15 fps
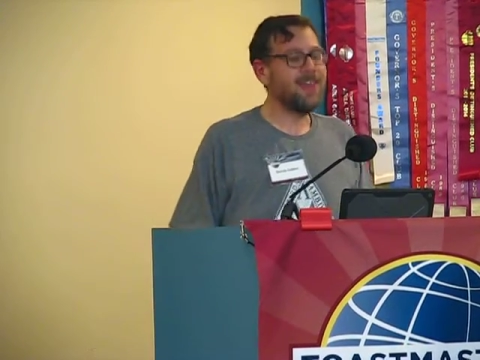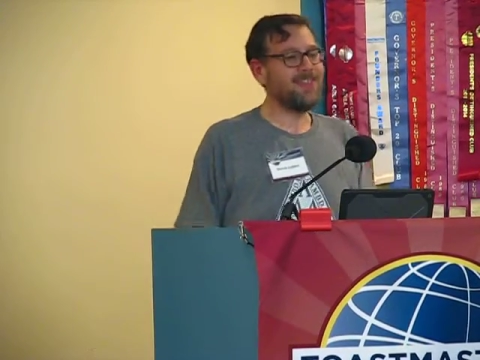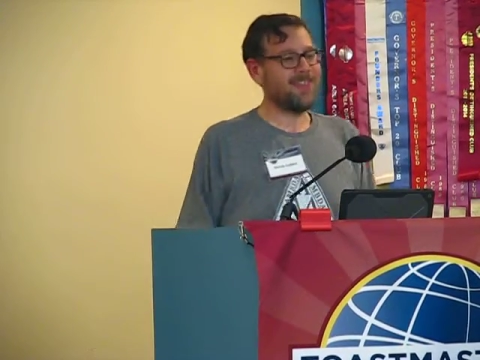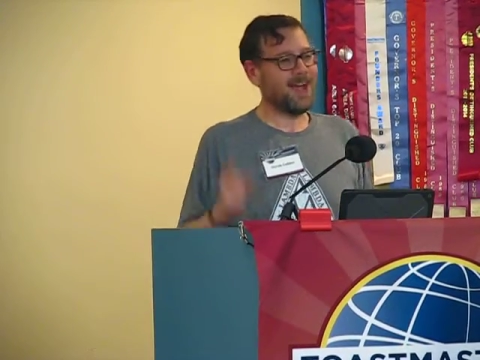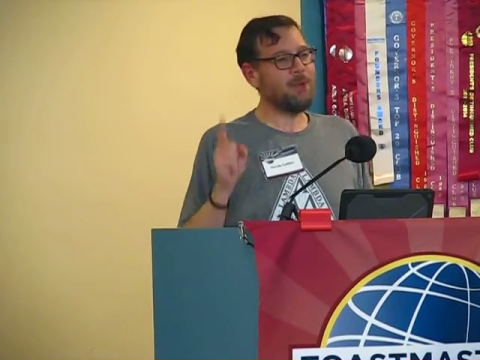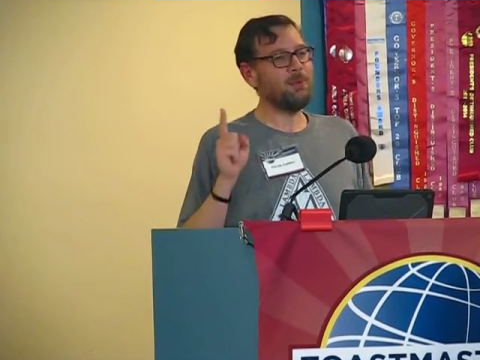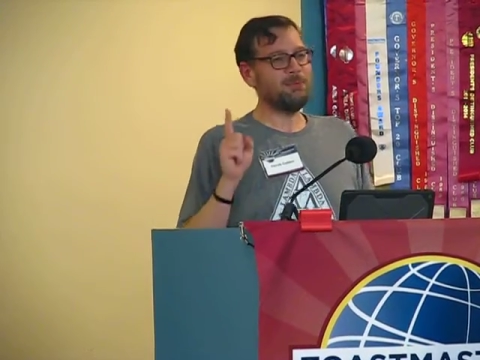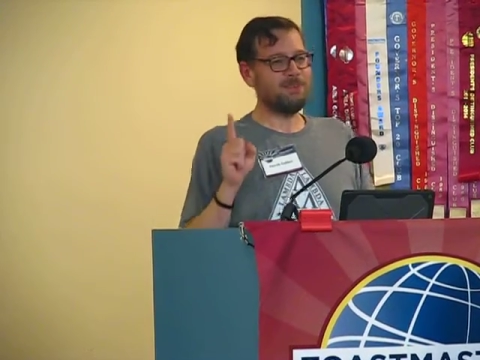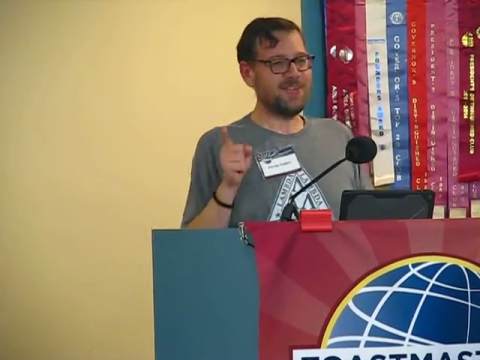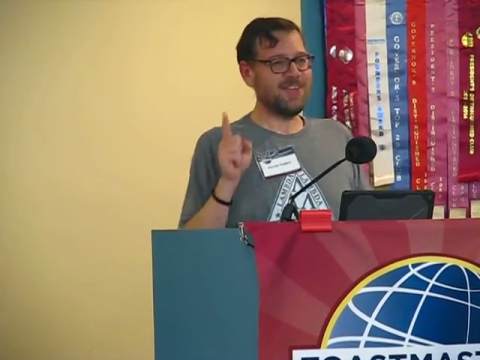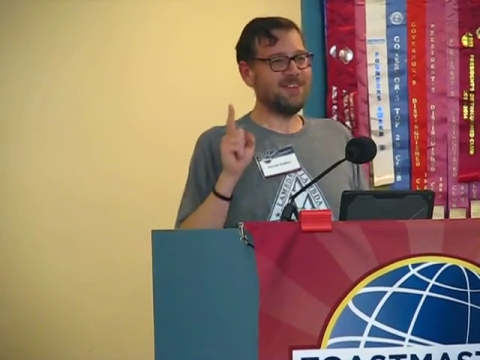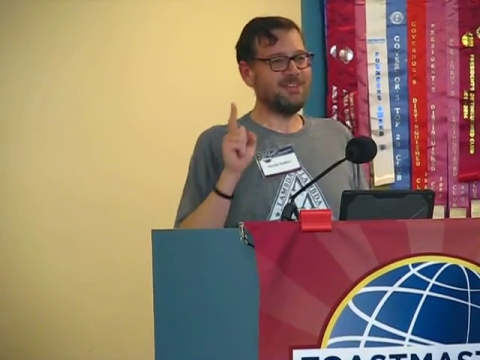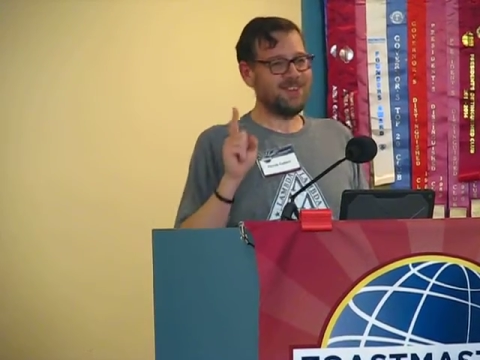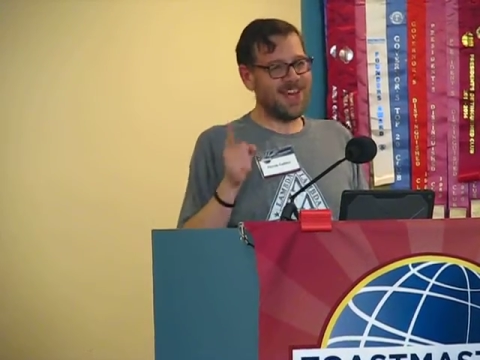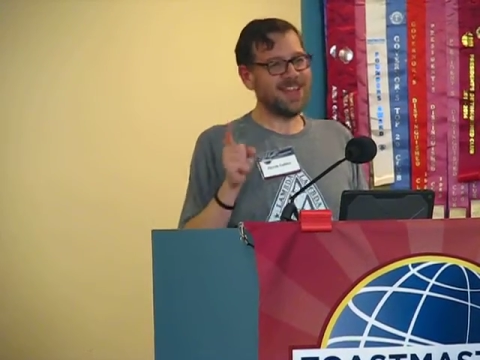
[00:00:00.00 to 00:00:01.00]
That would be the
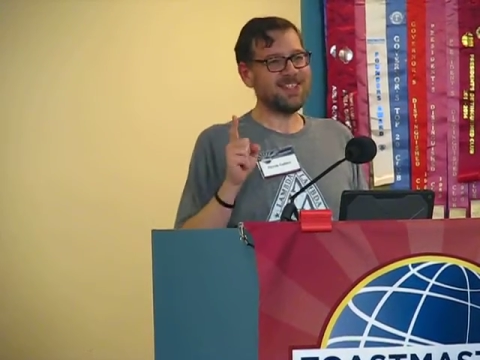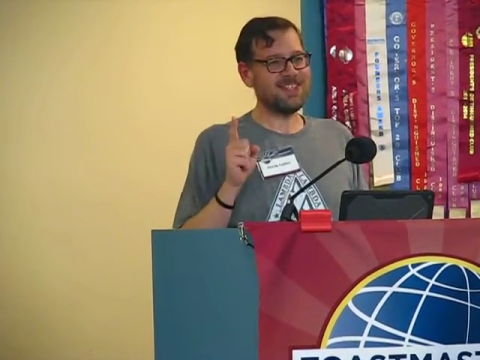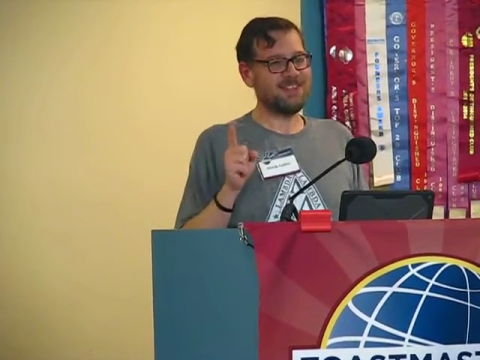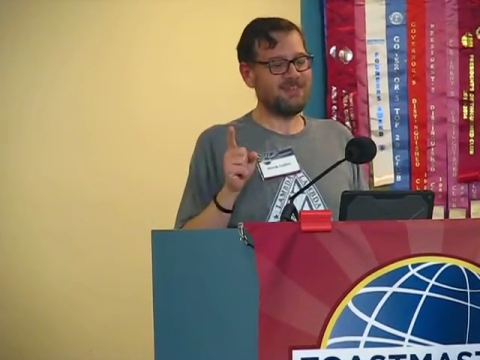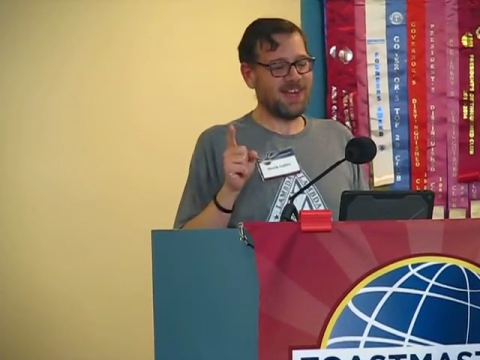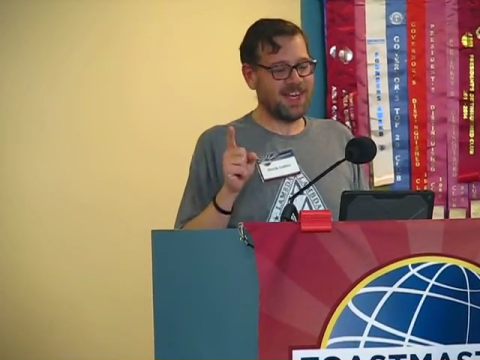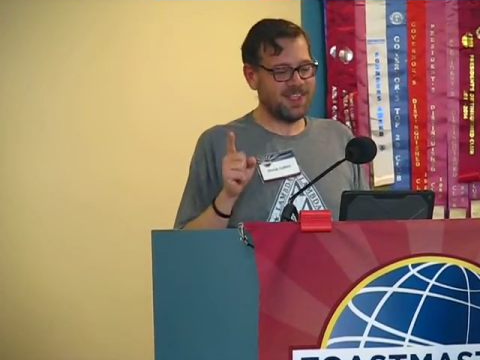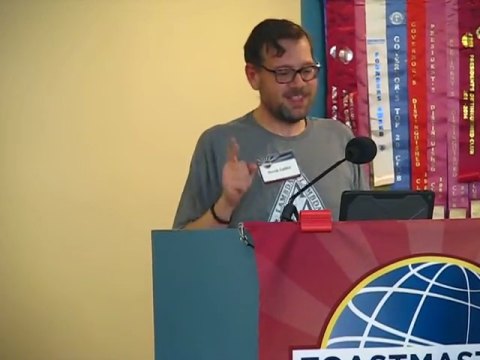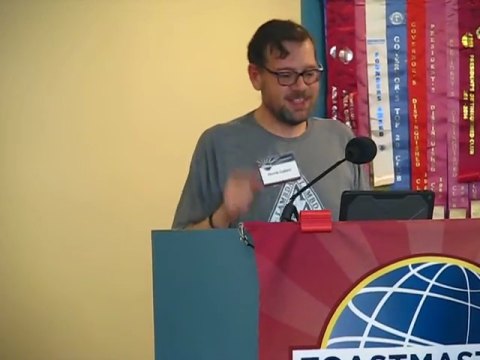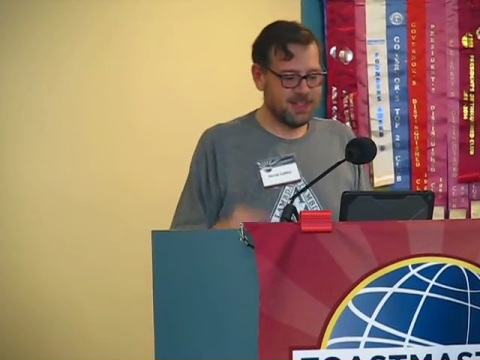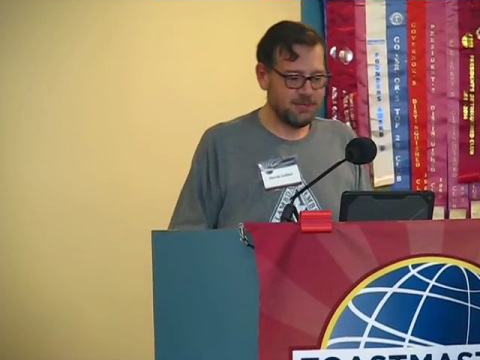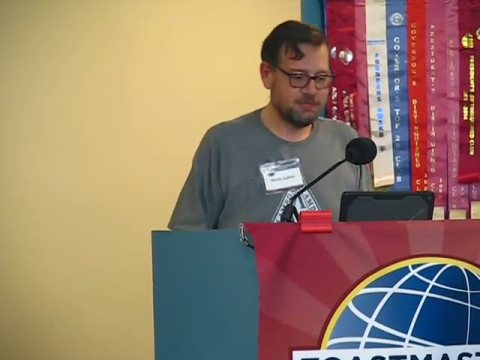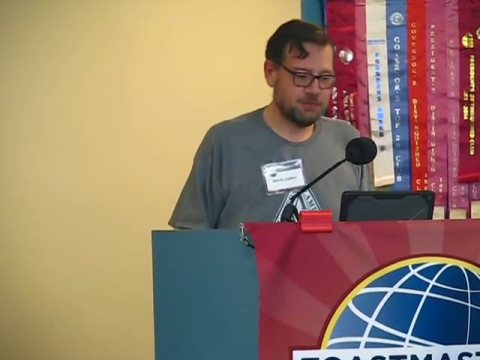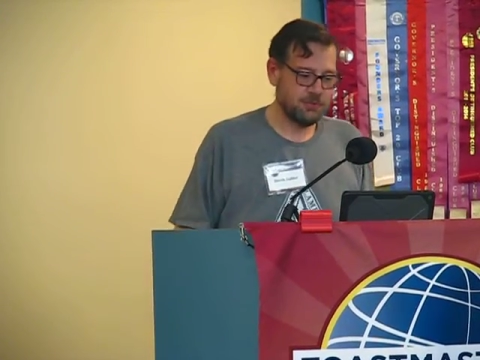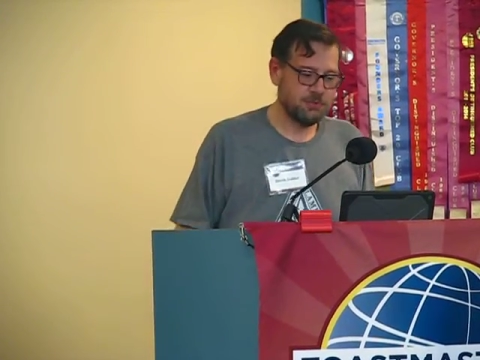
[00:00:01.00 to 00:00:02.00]
fallacy,
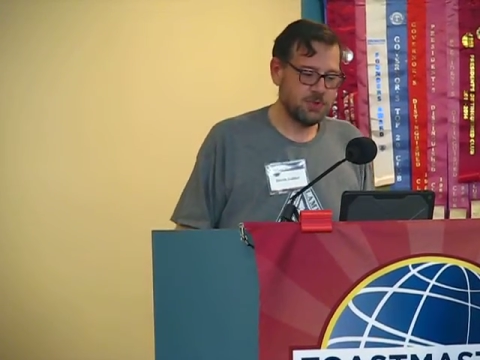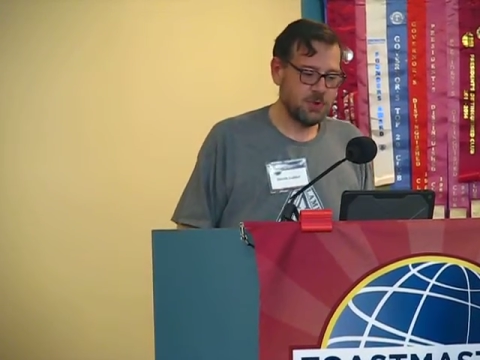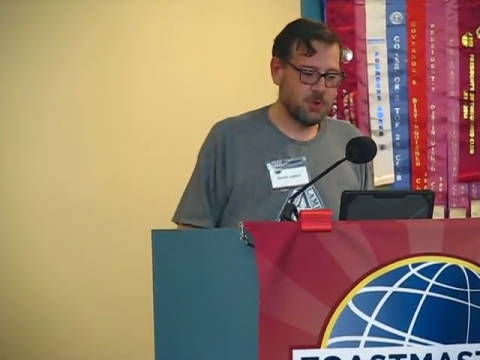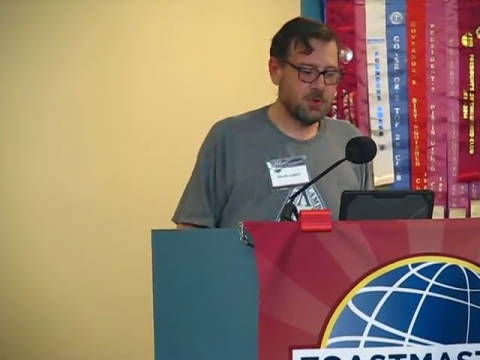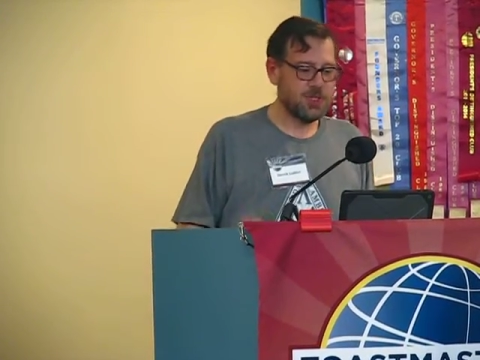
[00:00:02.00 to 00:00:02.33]
or